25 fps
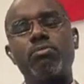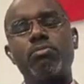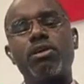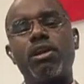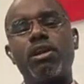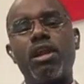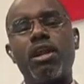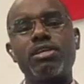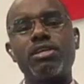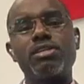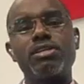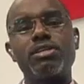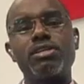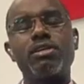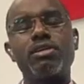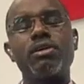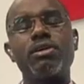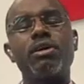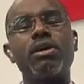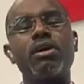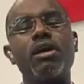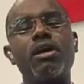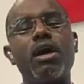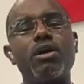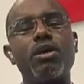November
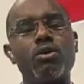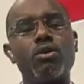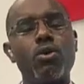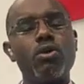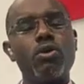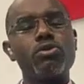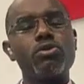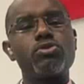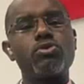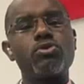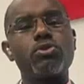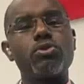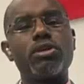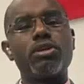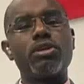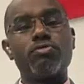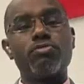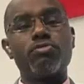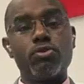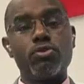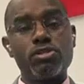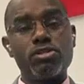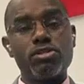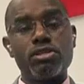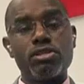last year, and
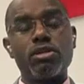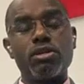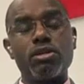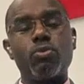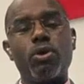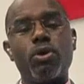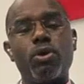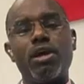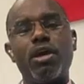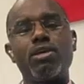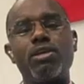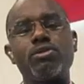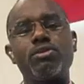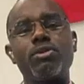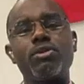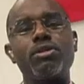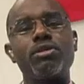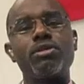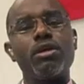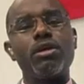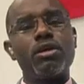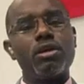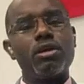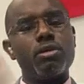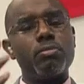also the FTSE
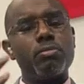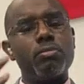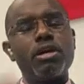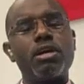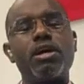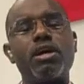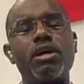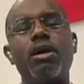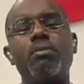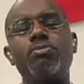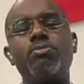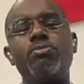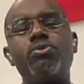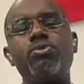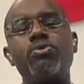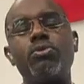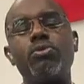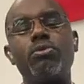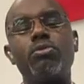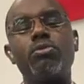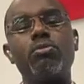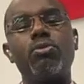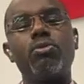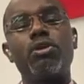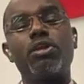100 break
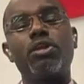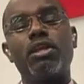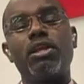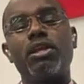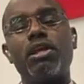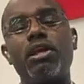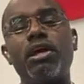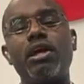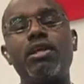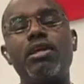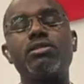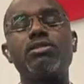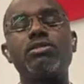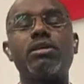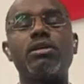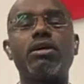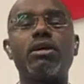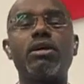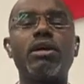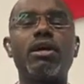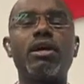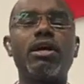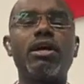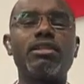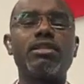up to more than
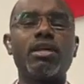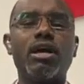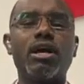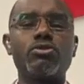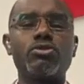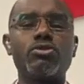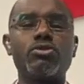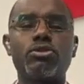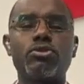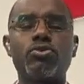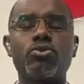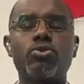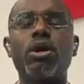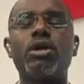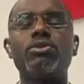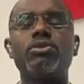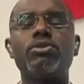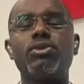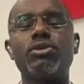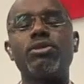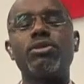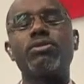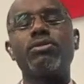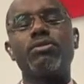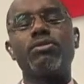
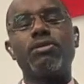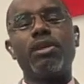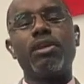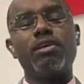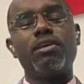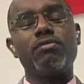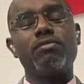8,200